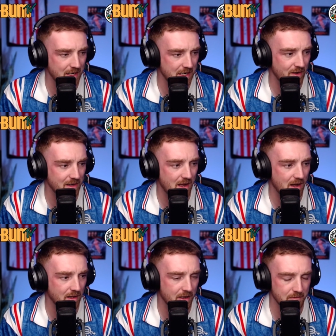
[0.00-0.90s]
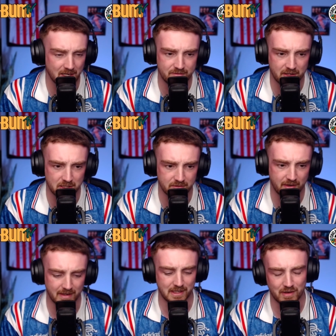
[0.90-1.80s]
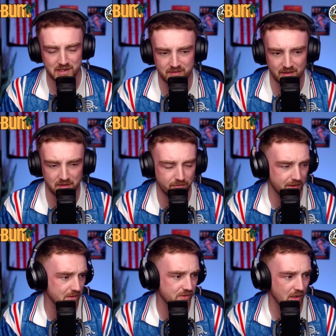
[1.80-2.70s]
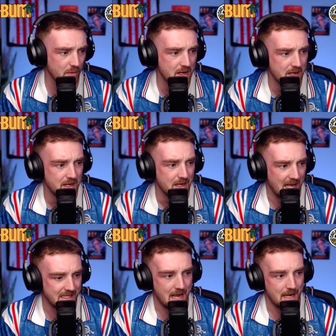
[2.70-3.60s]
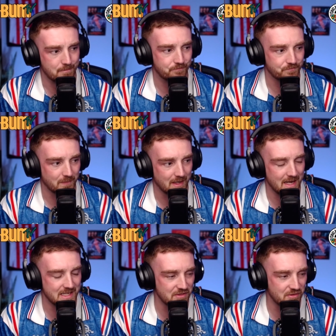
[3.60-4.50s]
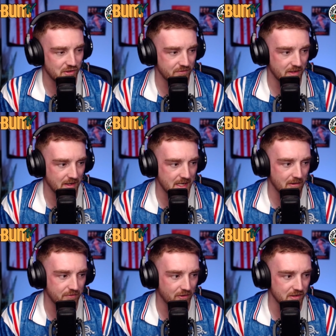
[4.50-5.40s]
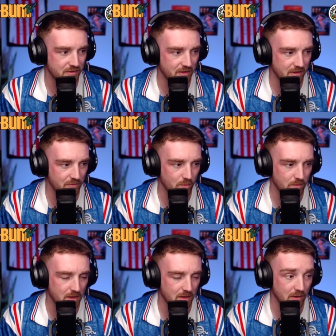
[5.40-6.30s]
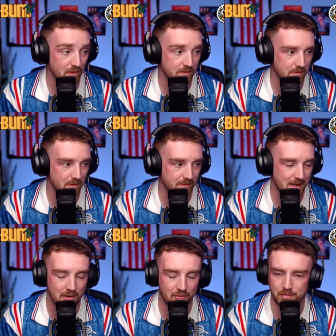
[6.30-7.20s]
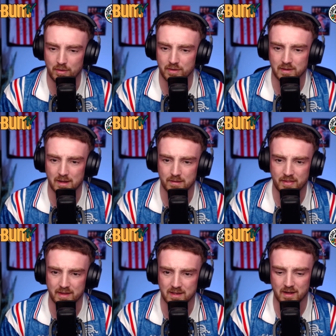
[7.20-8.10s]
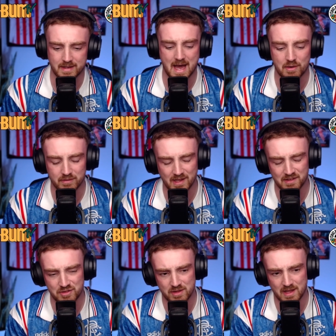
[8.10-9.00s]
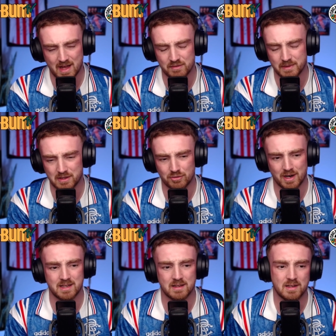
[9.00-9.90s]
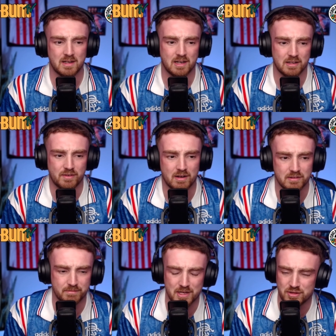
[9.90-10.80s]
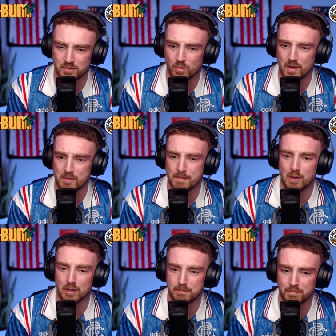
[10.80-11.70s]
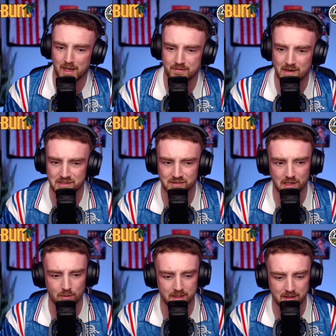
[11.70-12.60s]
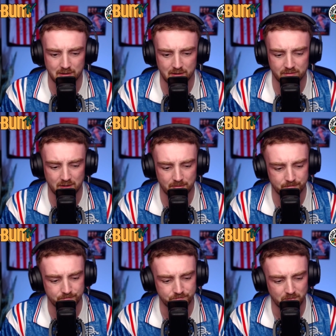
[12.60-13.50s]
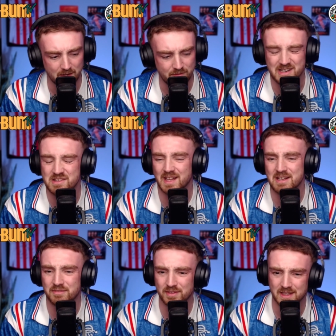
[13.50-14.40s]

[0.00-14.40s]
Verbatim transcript: a very high line and play. They're kind of very aggressive up the field. So, again, I guess kind of a, an area for us to kind of look to kind of counter upon. Uh, I think our counter attacks this year haven't been great as far as especially the way we build up and play very slowly and kind of um, very safe.